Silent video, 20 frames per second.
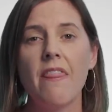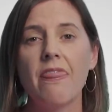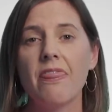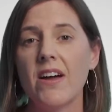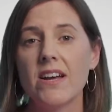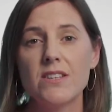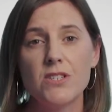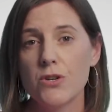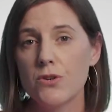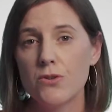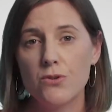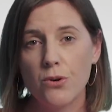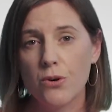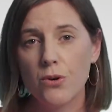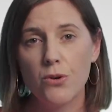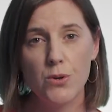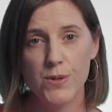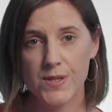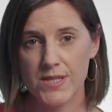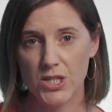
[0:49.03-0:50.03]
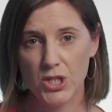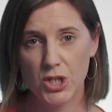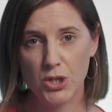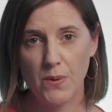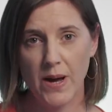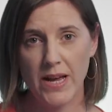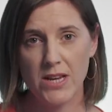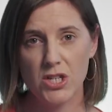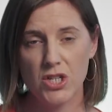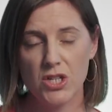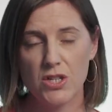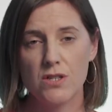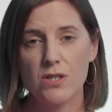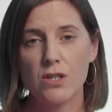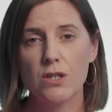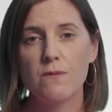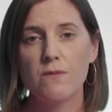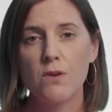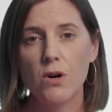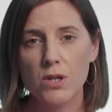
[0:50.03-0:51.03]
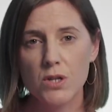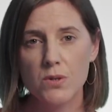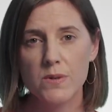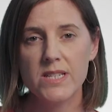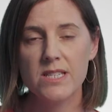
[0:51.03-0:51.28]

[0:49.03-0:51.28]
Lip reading: They don't know your situation. So you've got to